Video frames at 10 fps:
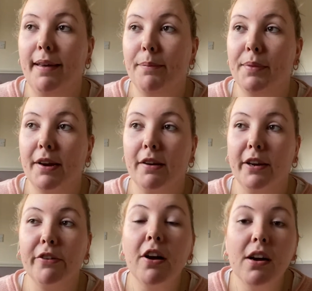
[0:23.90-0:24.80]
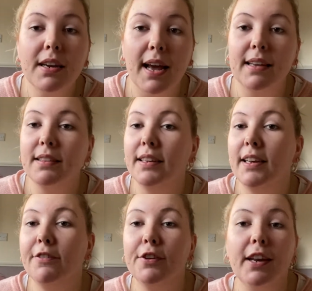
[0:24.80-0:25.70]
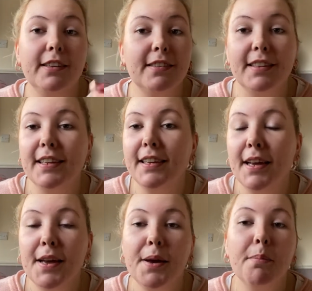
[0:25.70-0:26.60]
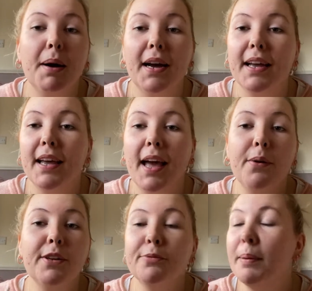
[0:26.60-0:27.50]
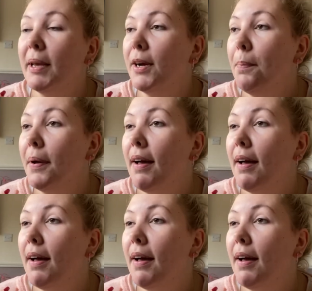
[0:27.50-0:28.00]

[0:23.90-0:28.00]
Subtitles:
there earlier on asking if you'd like to see how I do my makeup,